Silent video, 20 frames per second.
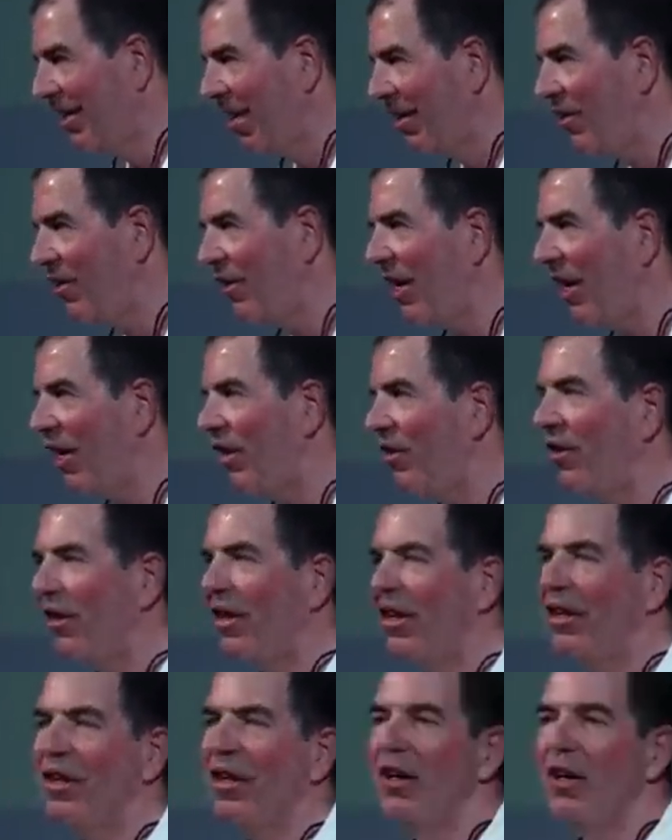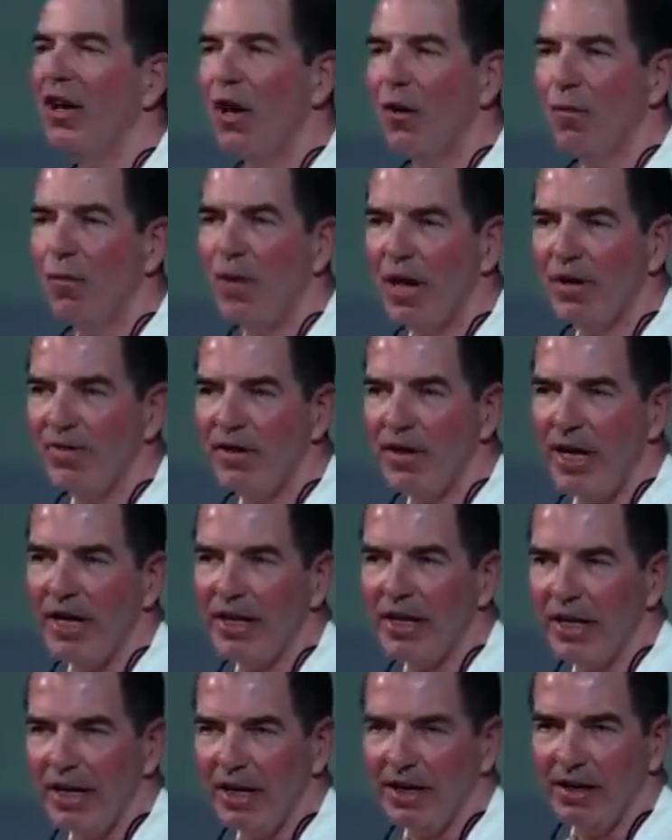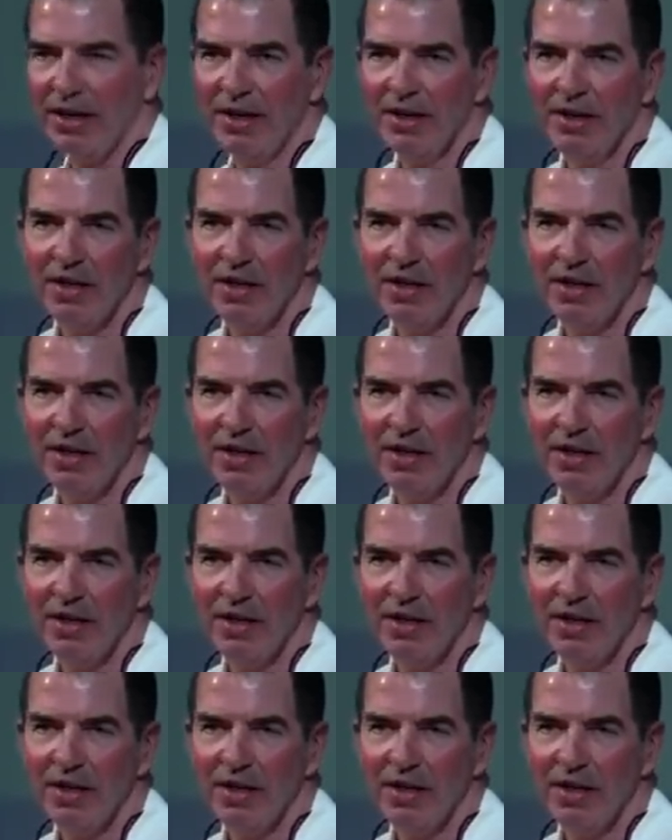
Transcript: a change in a way of thinking,